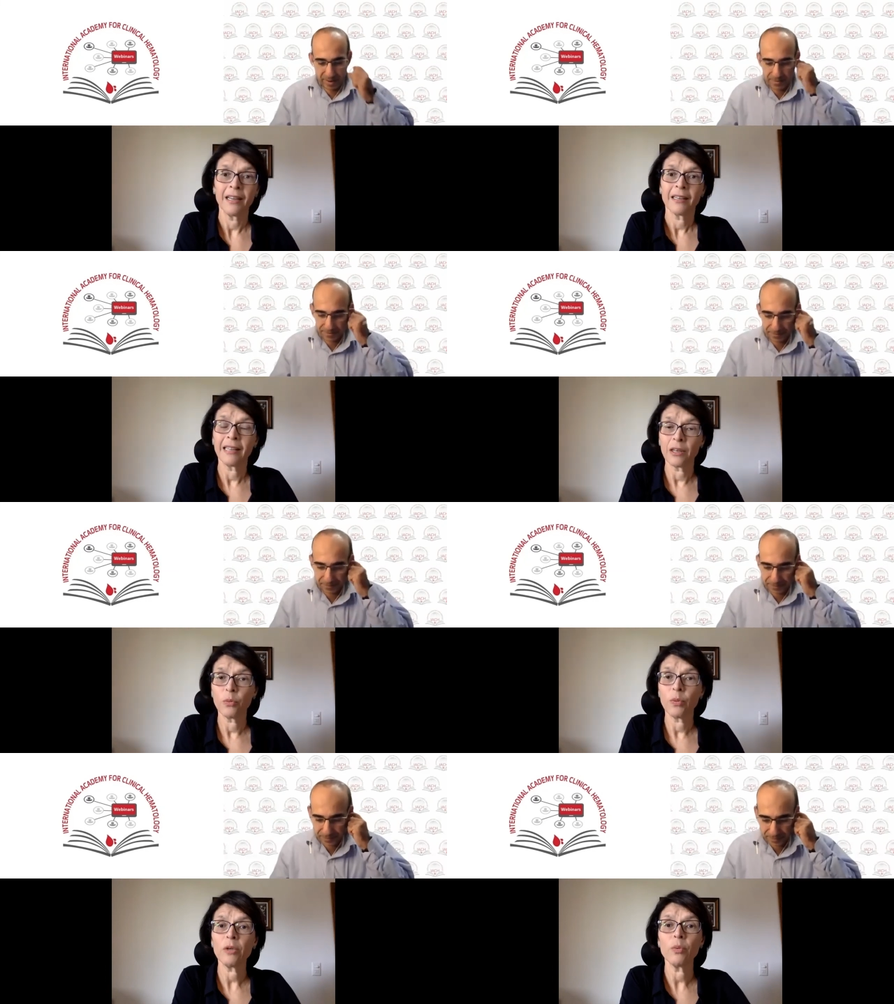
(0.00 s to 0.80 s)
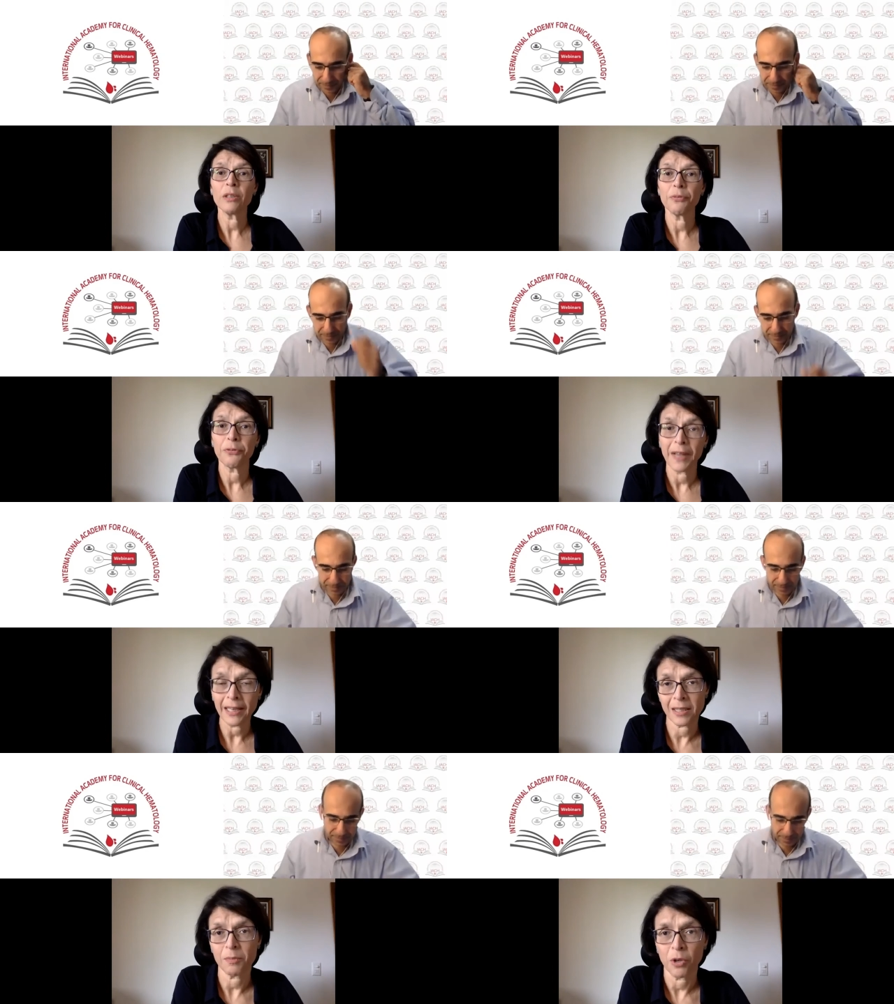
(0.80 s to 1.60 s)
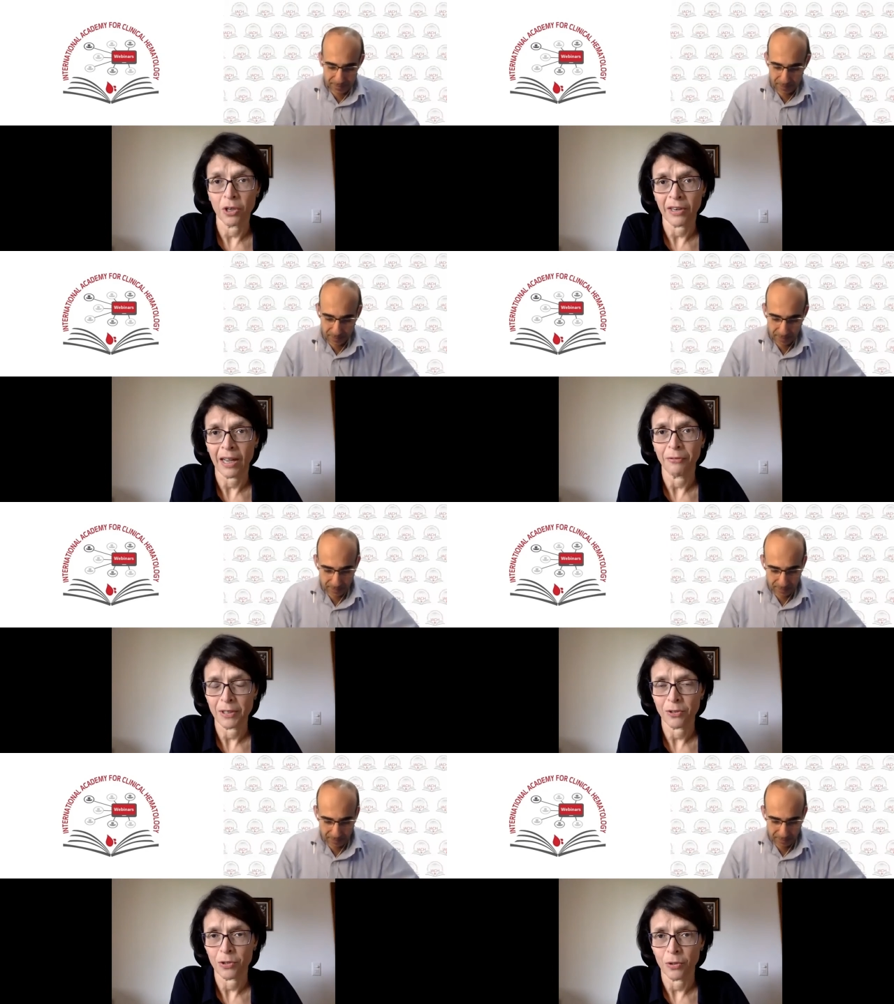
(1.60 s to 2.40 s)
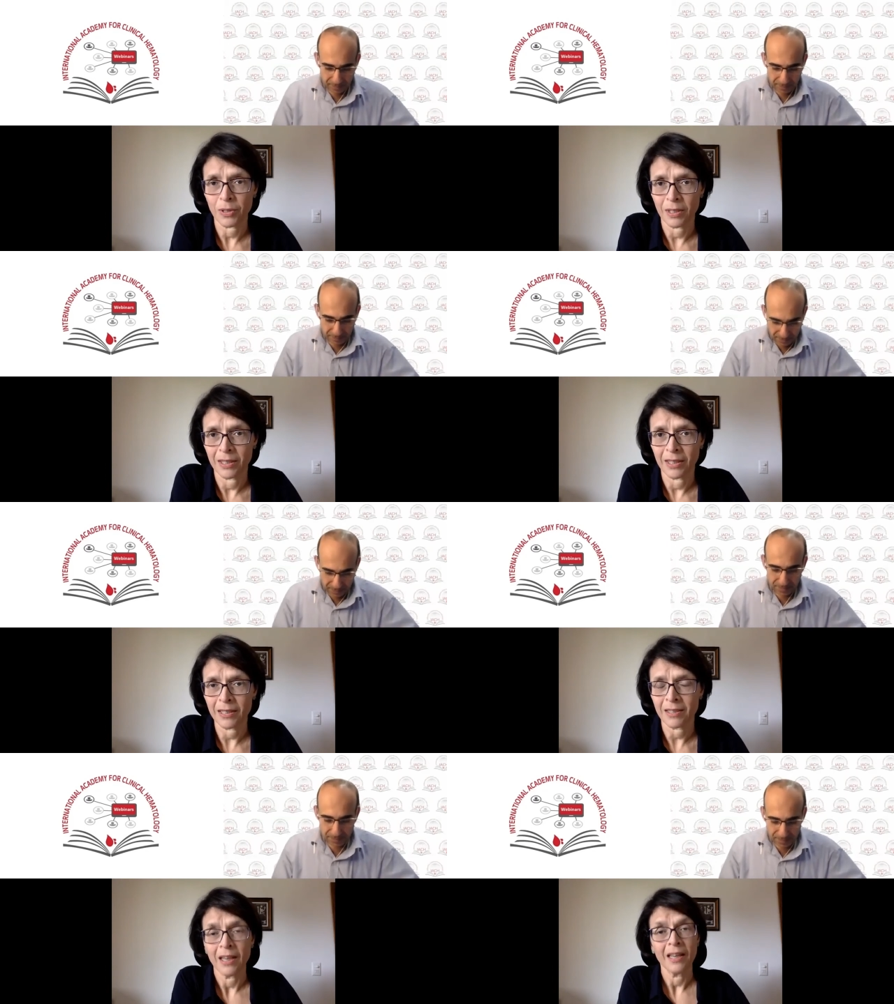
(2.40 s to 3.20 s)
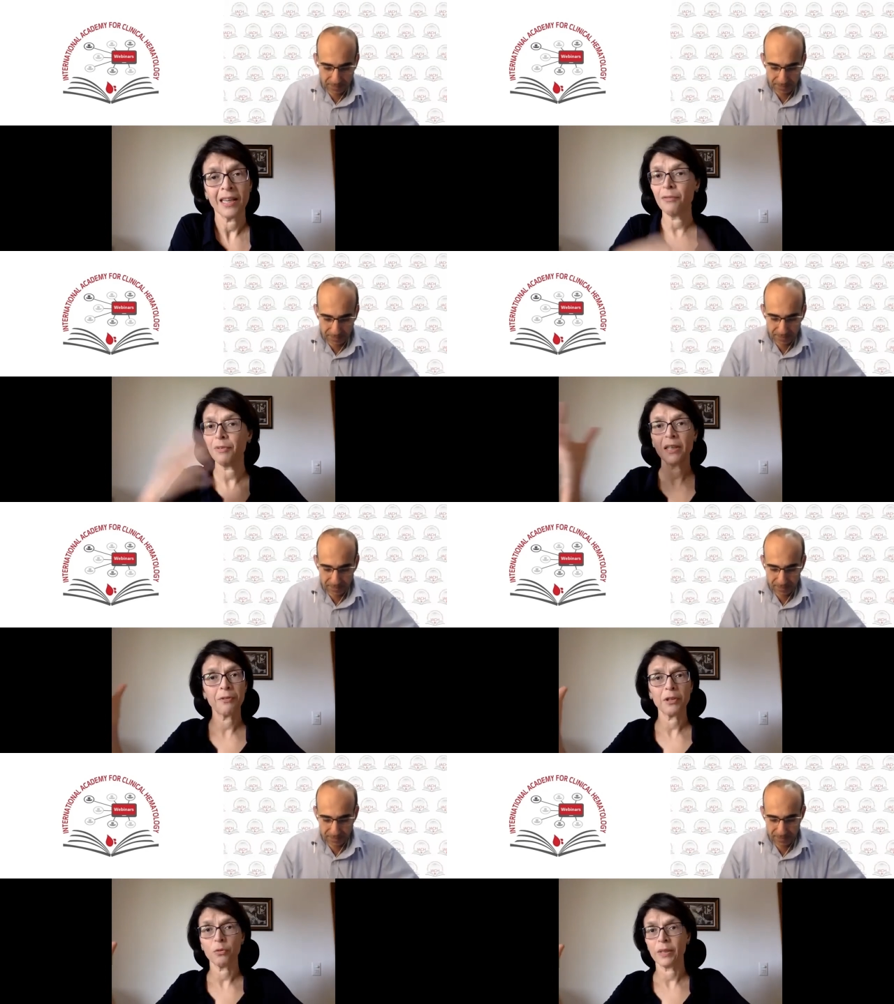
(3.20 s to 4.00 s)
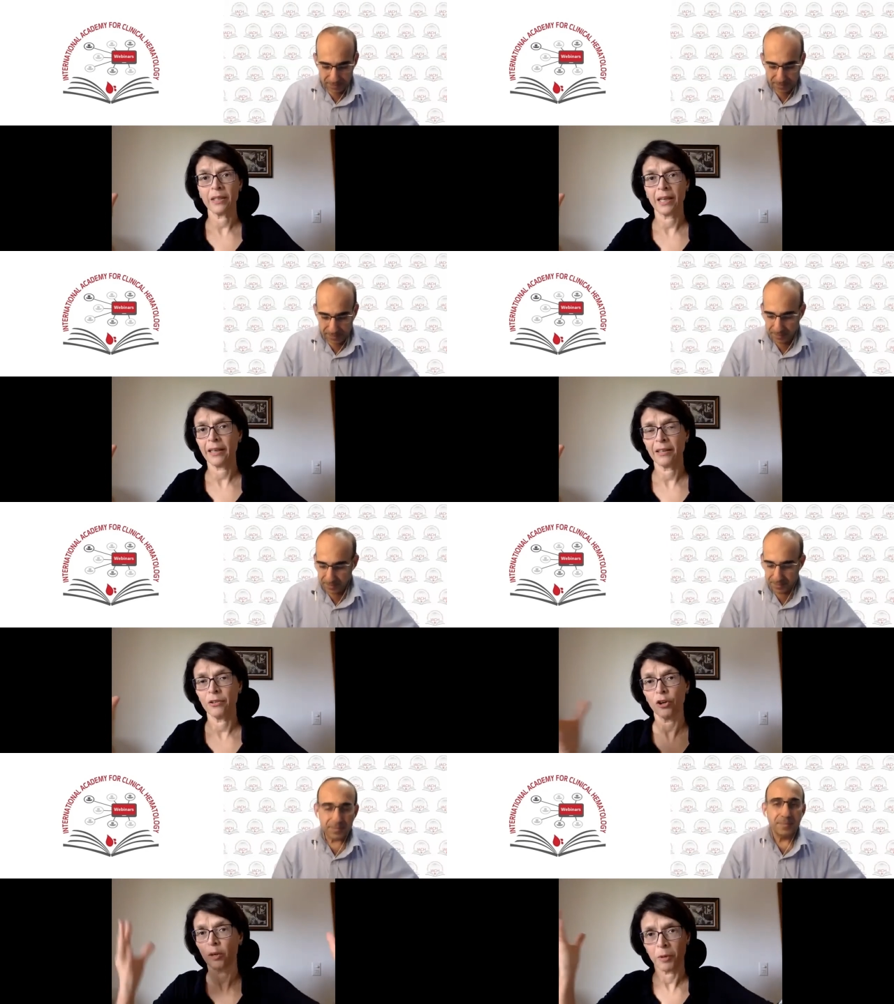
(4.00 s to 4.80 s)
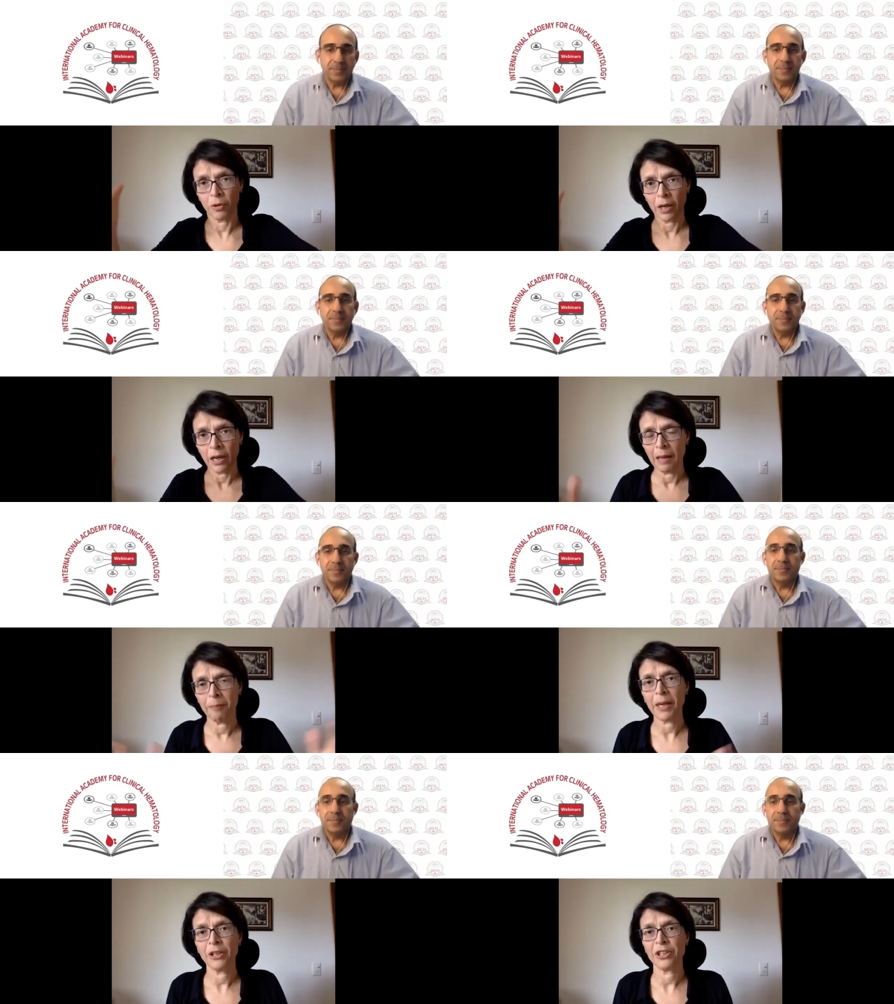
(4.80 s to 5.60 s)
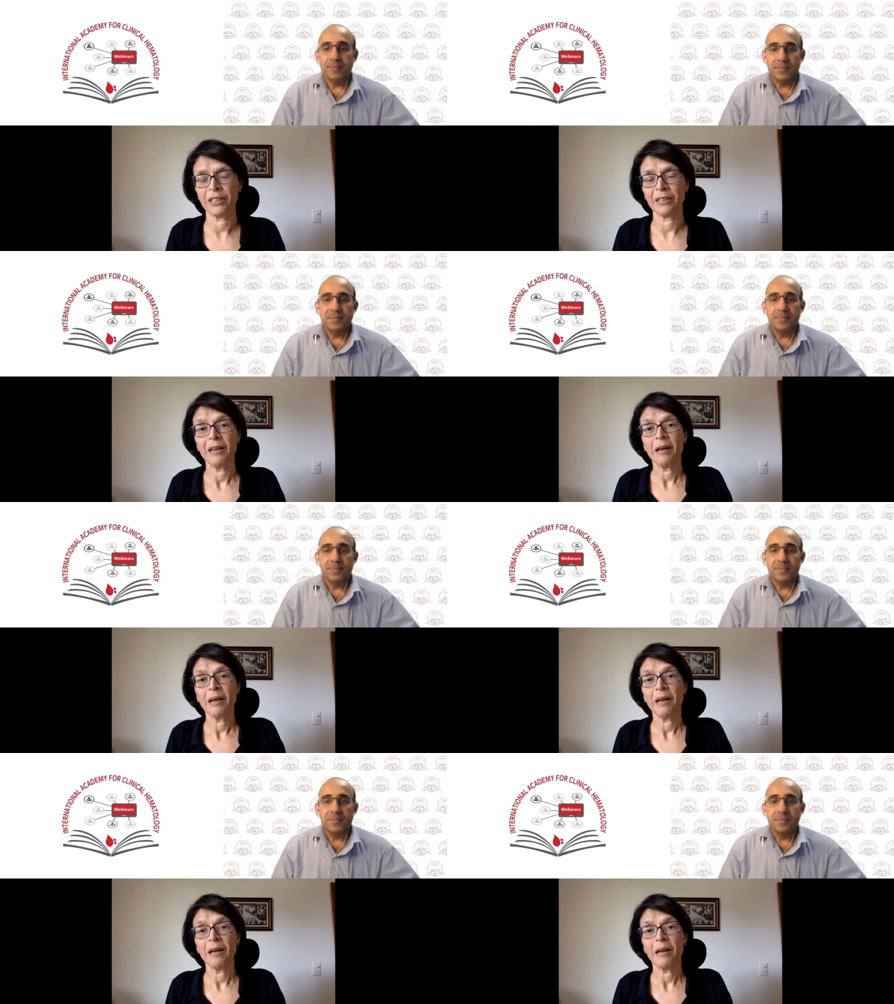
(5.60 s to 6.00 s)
Speaker 1: that we would face more graft-versus-host disease, even if it were like a normal a patient.